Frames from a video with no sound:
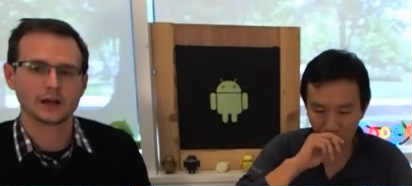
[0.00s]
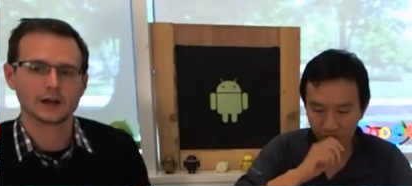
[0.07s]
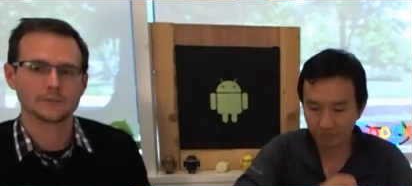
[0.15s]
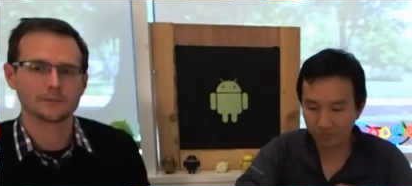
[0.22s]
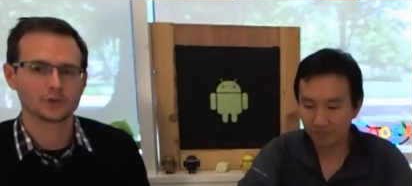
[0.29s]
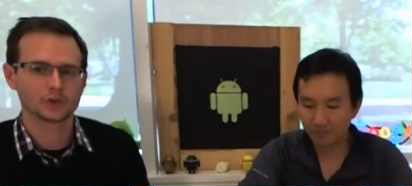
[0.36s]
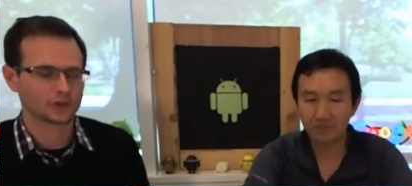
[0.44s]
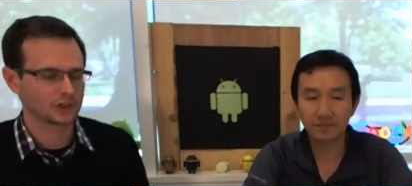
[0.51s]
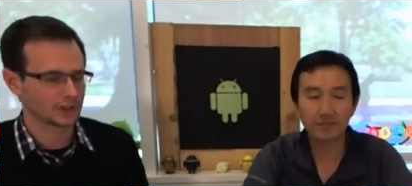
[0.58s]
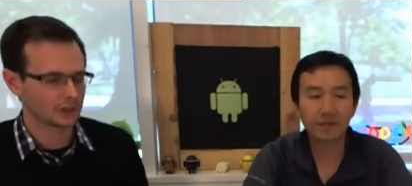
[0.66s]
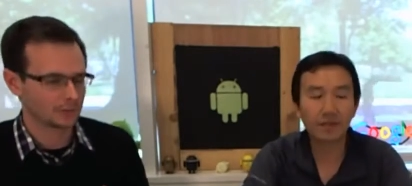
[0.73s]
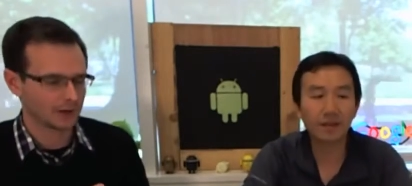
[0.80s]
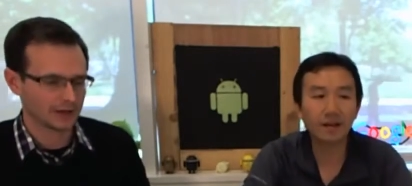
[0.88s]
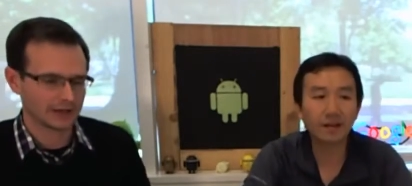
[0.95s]
Speaker 1: um, just
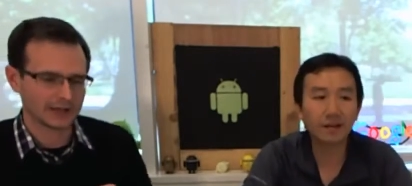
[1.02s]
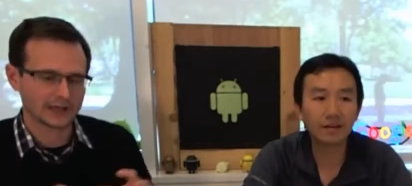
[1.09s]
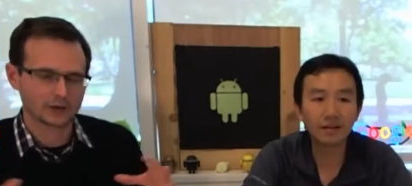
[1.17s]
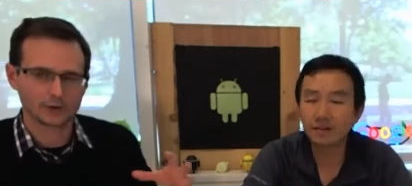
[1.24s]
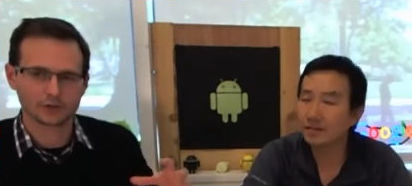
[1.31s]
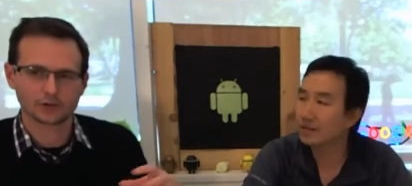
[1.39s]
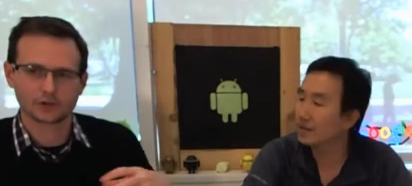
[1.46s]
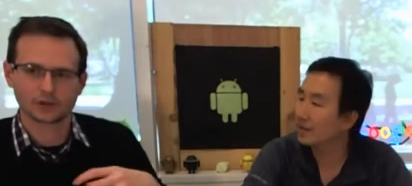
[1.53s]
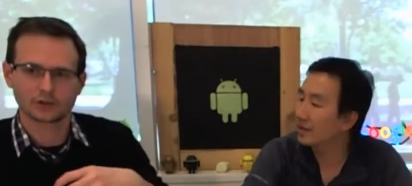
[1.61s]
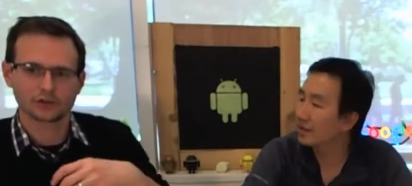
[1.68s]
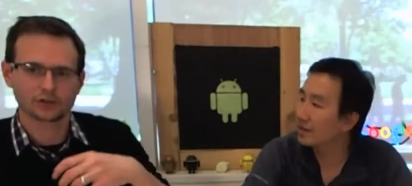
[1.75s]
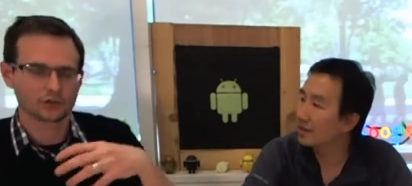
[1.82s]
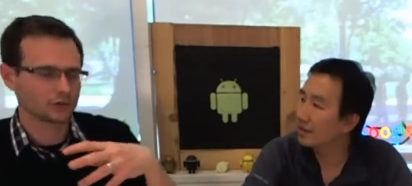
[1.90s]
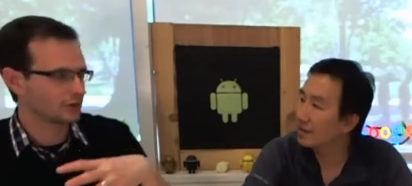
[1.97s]
thinking about how
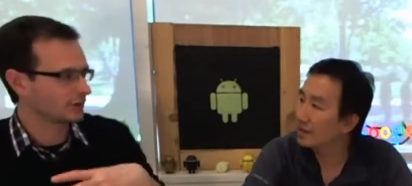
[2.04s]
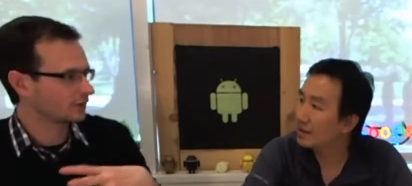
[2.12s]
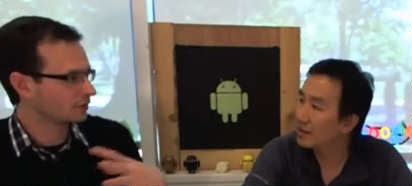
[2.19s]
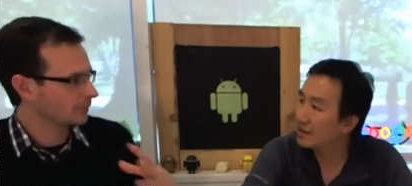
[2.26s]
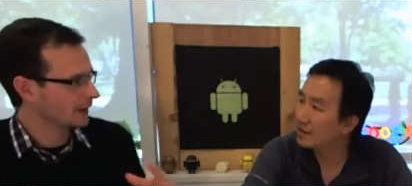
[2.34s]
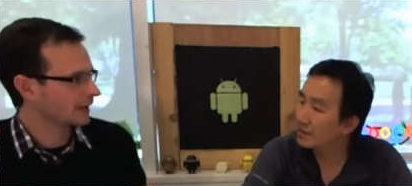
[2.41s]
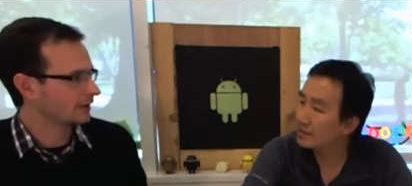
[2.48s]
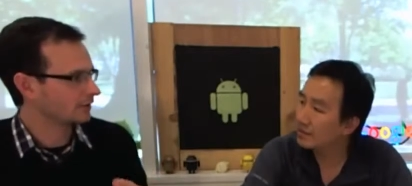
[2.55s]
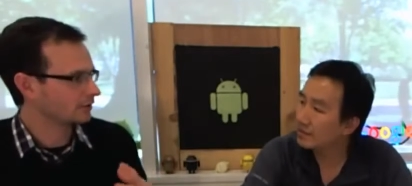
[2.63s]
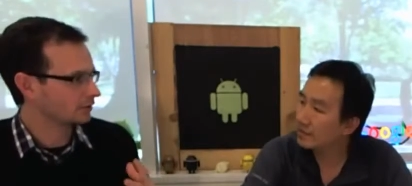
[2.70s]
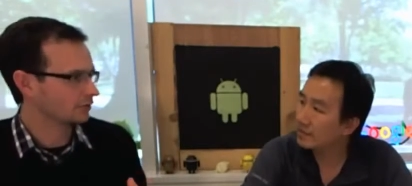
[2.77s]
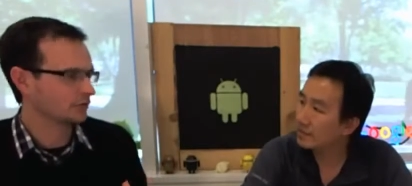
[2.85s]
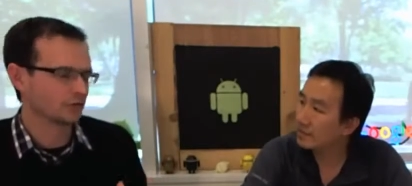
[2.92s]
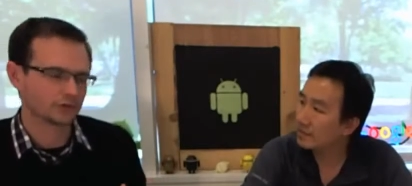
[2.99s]
everything should
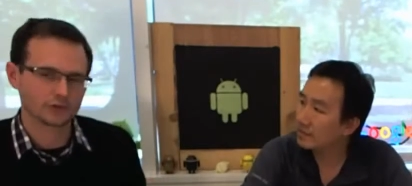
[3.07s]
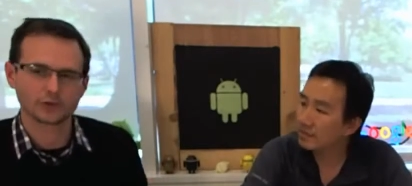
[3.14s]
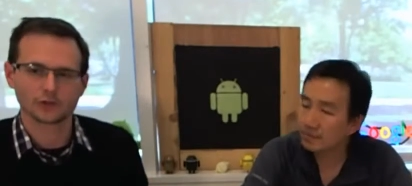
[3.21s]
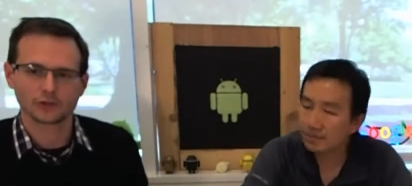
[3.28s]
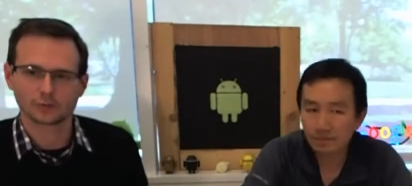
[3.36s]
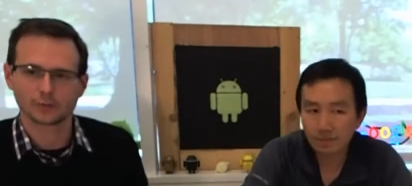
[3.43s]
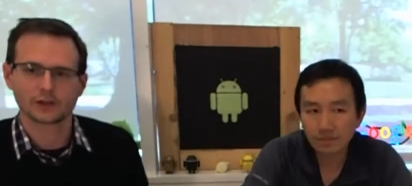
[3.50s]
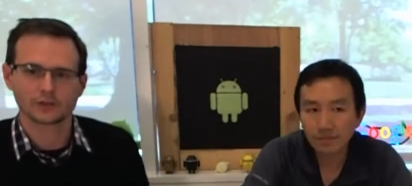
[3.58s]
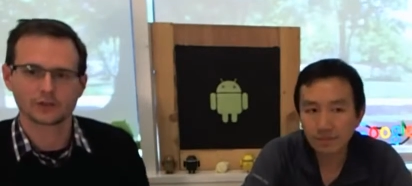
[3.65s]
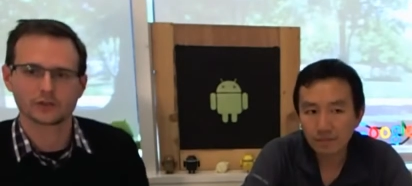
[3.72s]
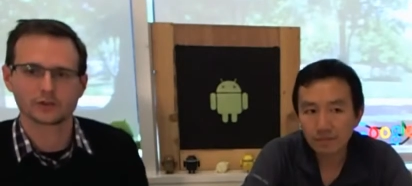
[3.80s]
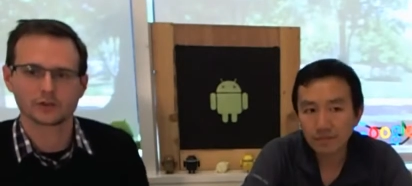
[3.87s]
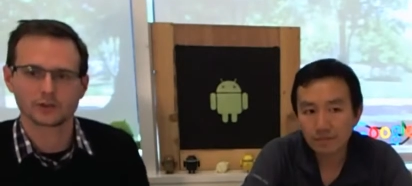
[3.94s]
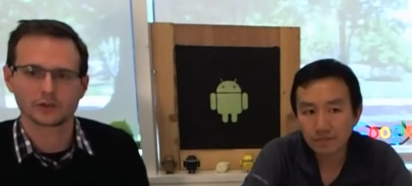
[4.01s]
expand to, to fill the
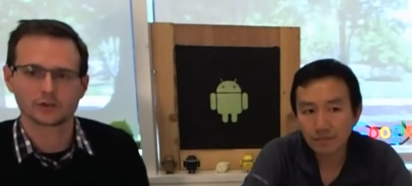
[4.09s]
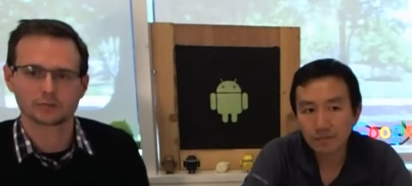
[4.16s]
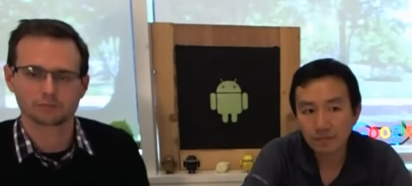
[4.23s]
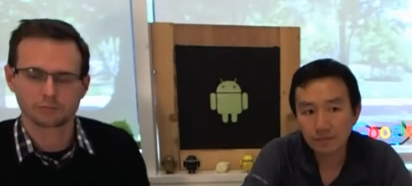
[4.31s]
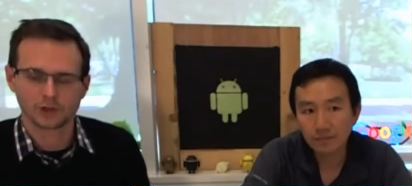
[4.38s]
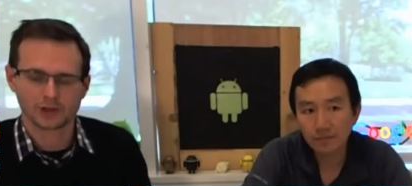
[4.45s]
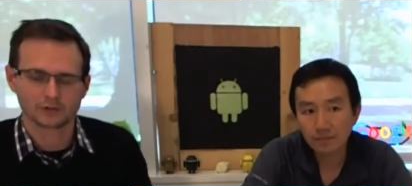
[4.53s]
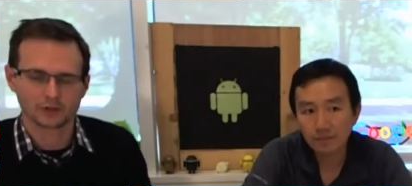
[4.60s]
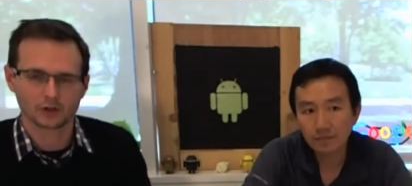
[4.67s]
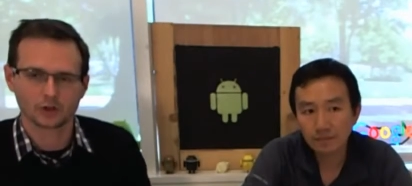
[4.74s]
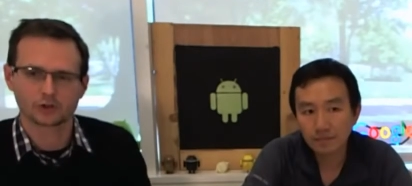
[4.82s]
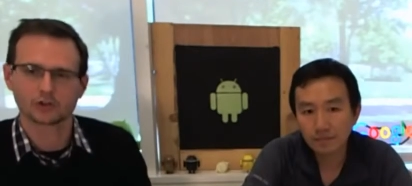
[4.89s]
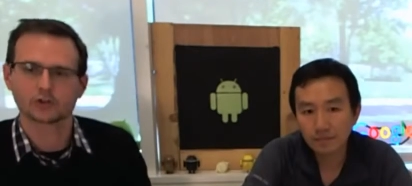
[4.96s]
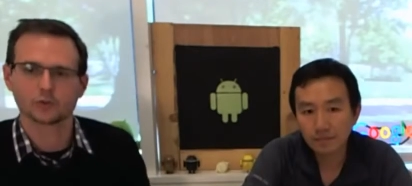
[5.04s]
space in a, in a kind of a
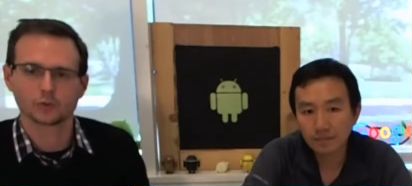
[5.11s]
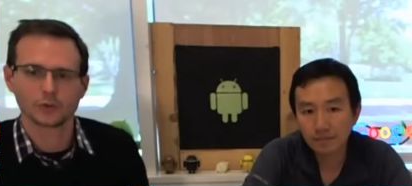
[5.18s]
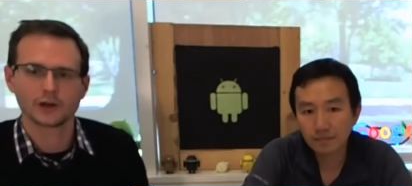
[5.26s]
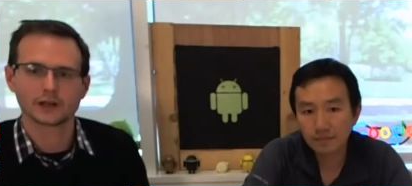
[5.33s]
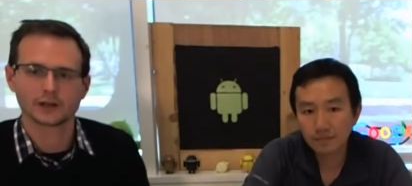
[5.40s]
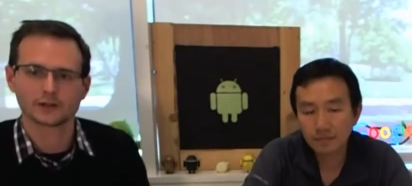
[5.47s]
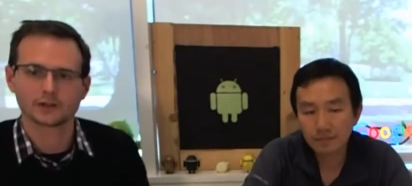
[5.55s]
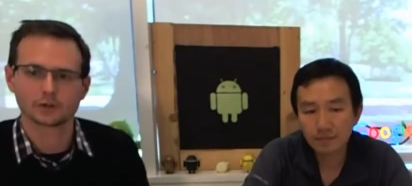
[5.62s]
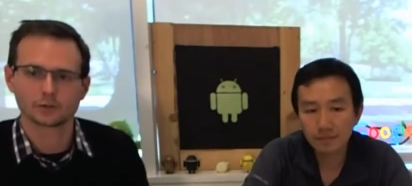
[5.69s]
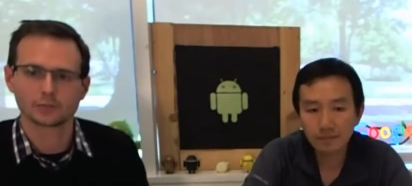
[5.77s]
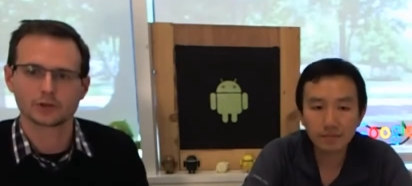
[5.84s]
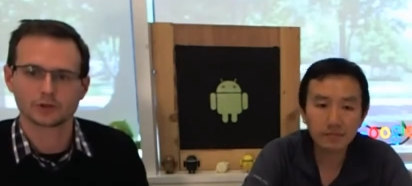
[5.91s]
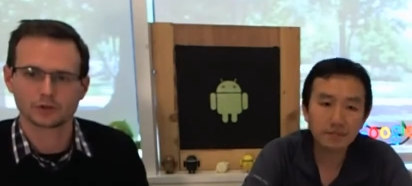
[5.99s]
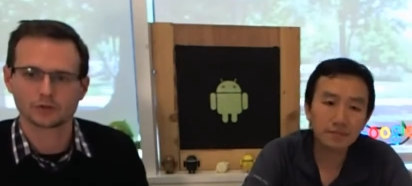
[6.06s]
logical way, I think
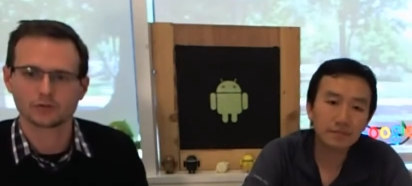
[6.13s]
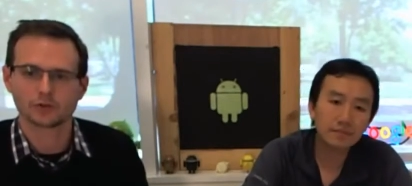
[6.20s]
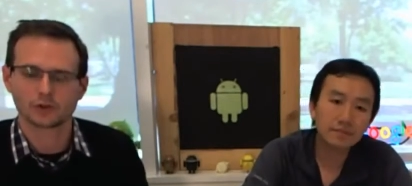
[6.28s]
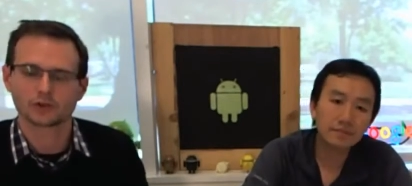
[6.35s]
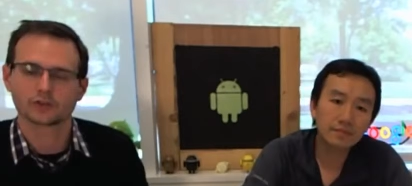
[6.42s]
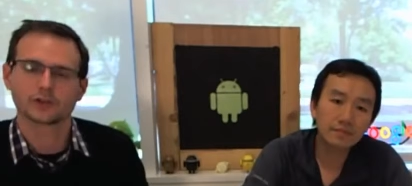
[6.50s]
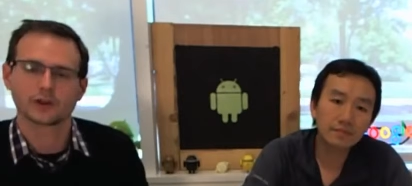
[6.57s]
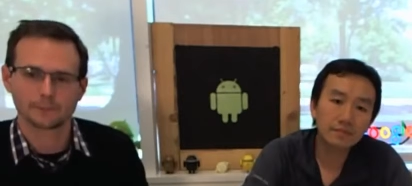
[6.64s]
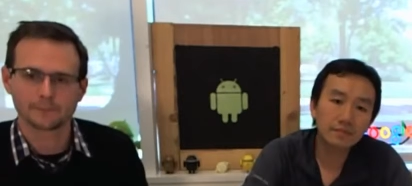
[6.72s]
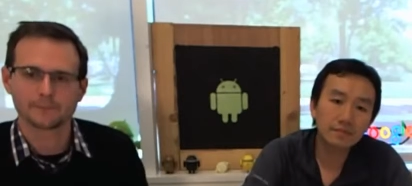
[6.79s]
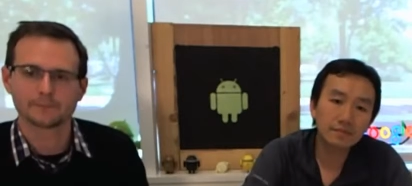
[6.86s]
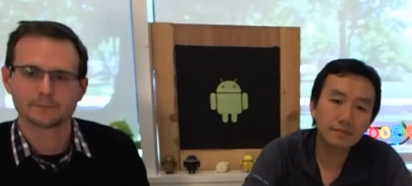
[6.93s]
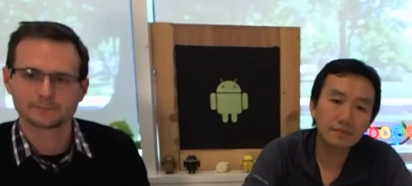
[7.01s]
would be a good first step.